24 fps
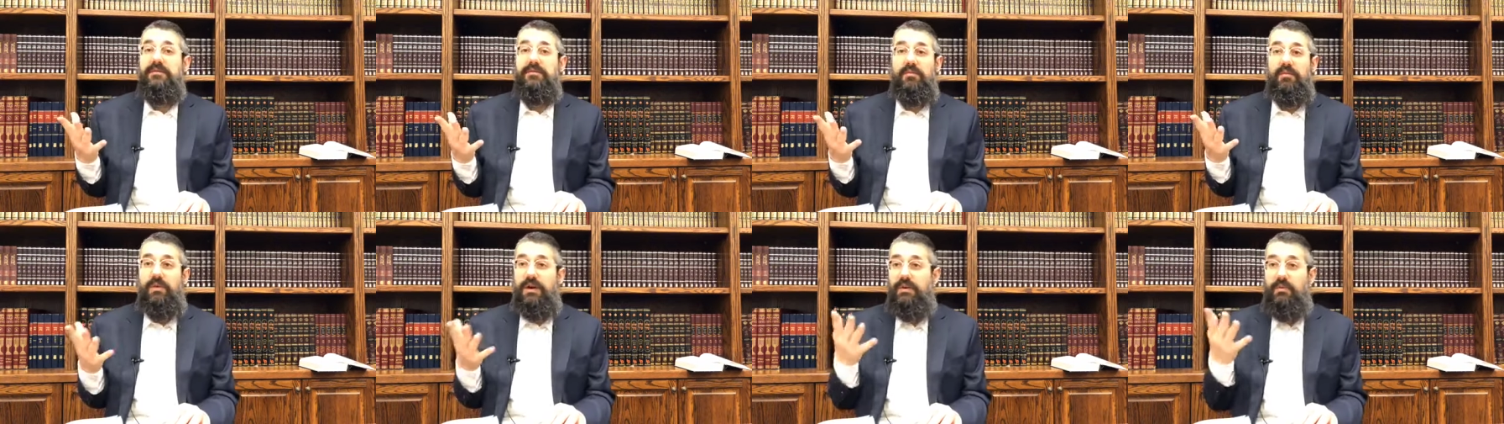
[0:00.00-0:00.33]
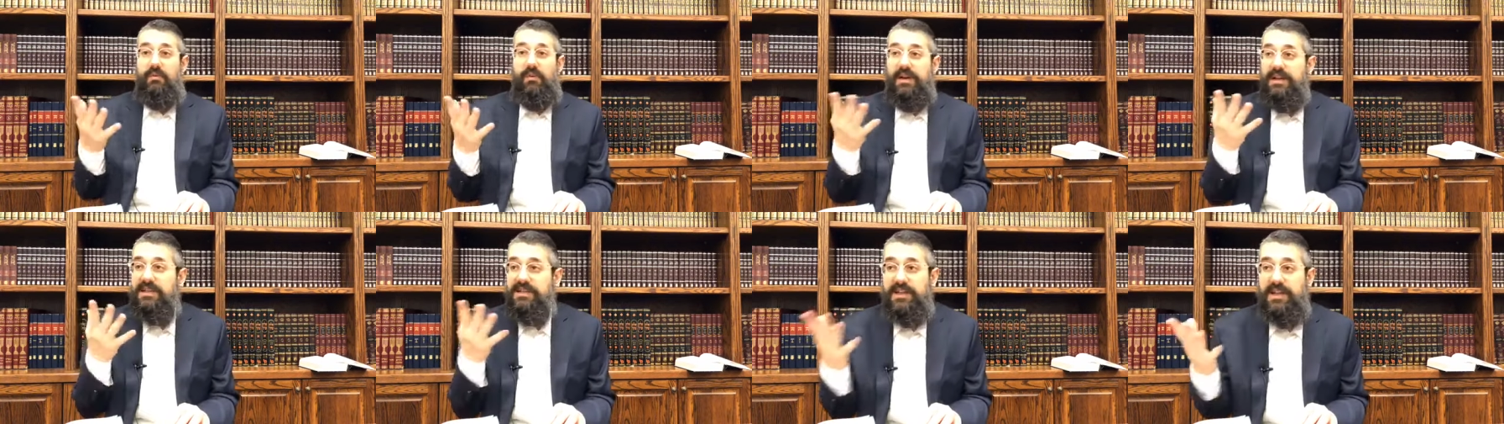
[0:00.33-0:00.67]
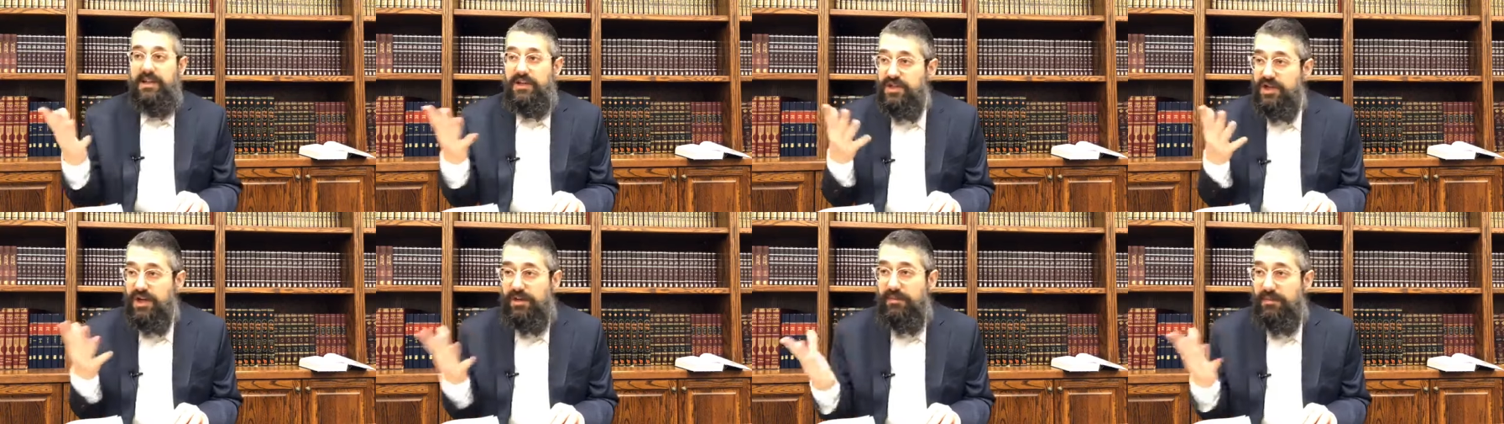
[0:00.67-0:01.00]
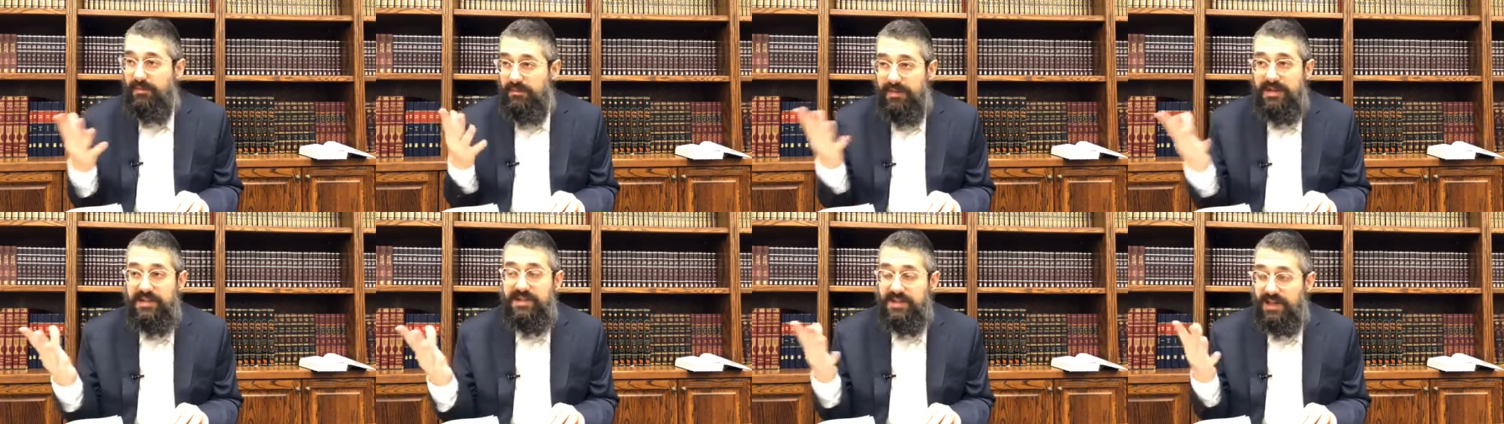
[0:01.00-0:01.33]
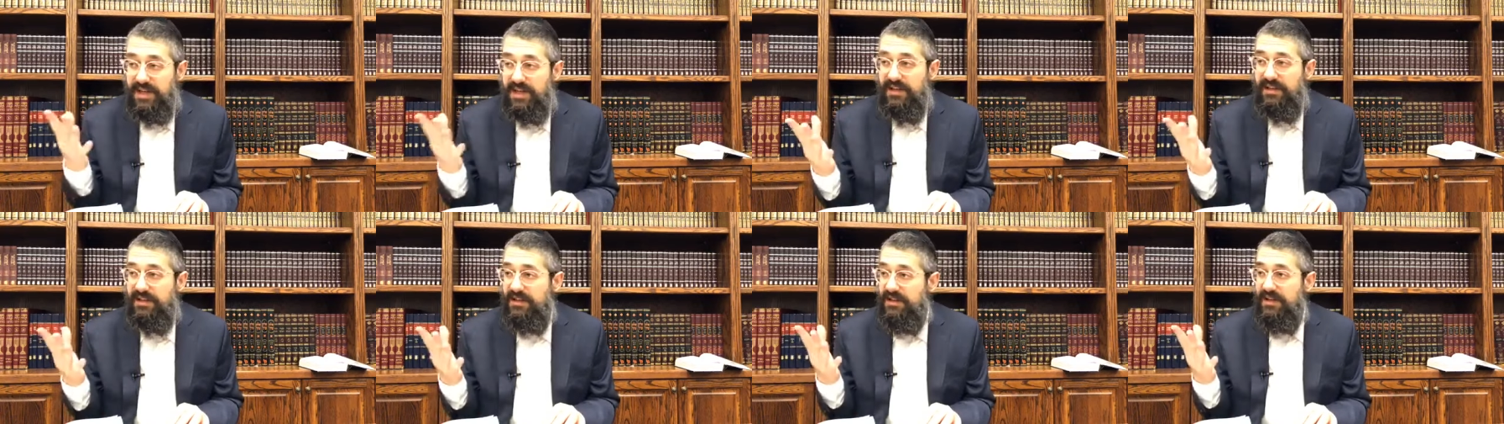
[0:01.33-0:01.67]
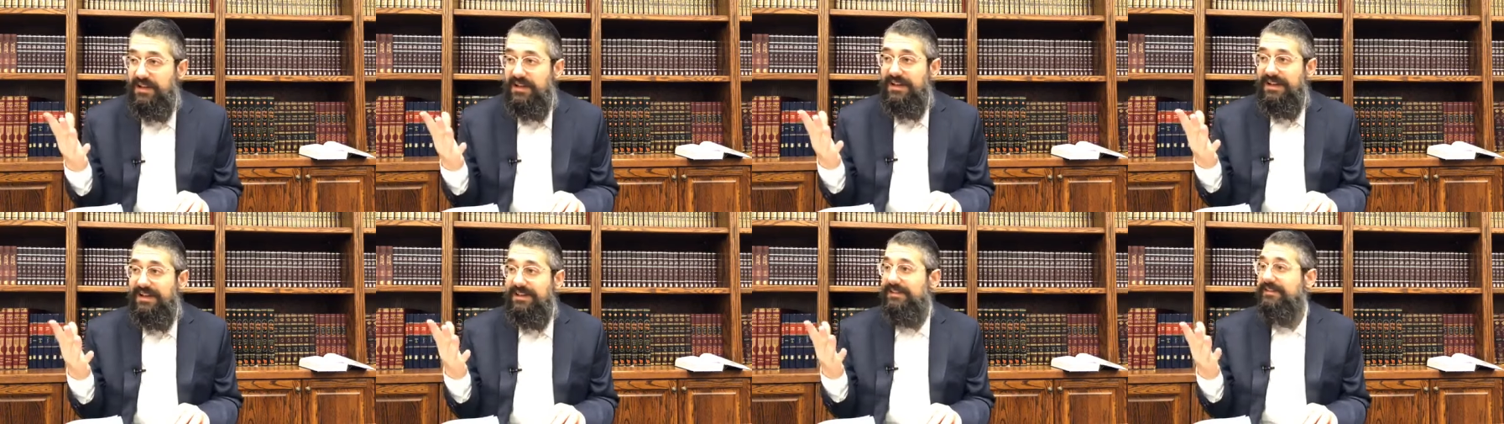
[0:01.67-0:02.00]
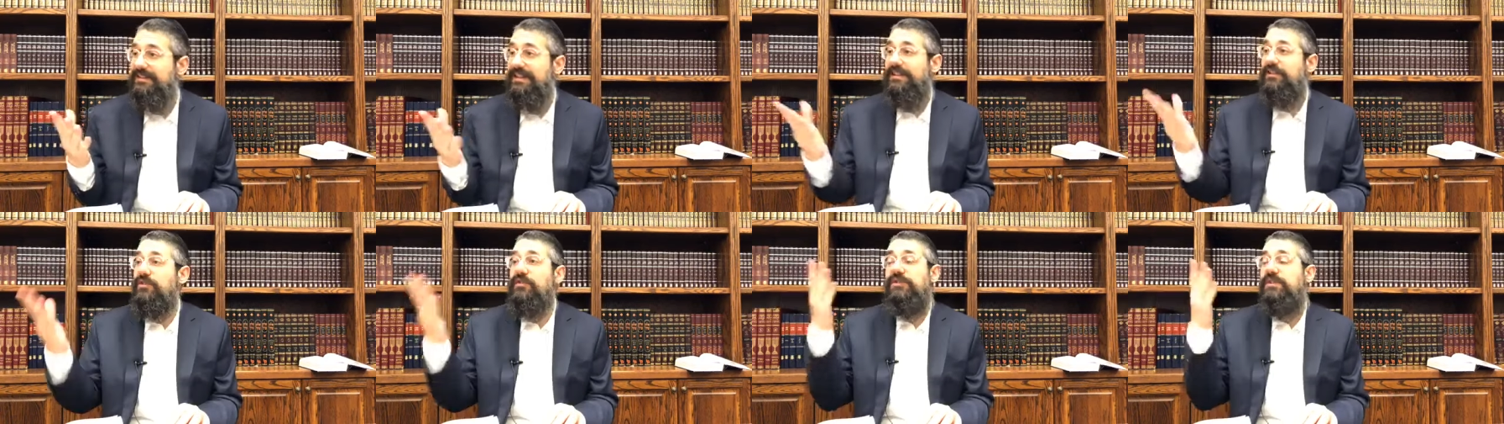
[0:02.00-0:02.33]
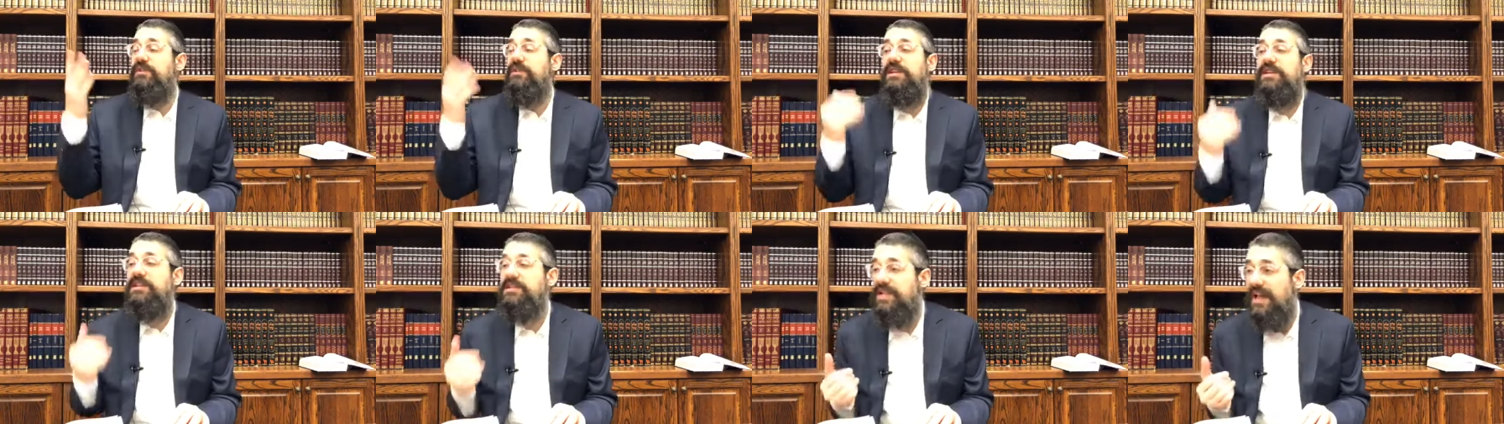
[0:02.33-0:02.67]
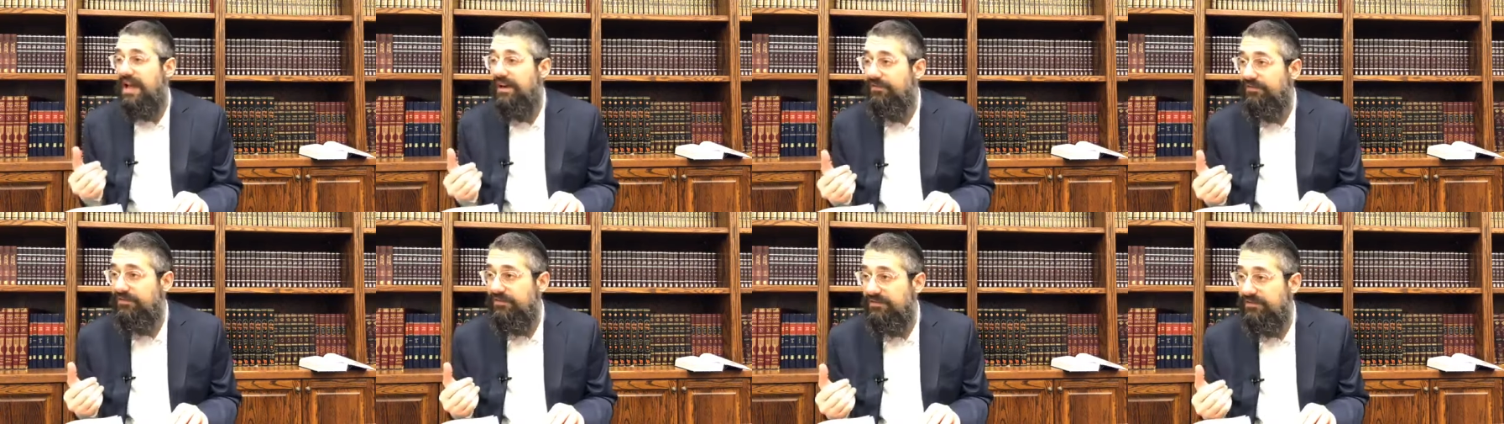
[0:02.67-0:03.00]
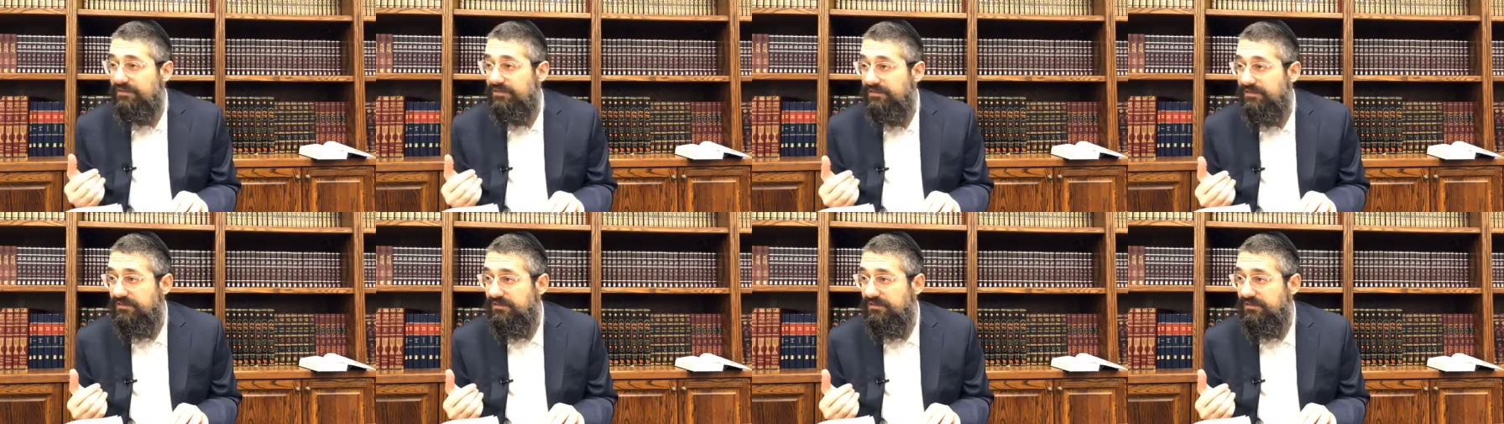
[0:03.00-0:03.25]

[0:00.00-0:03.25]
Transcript: What, what is the neshama missing that good deeds have?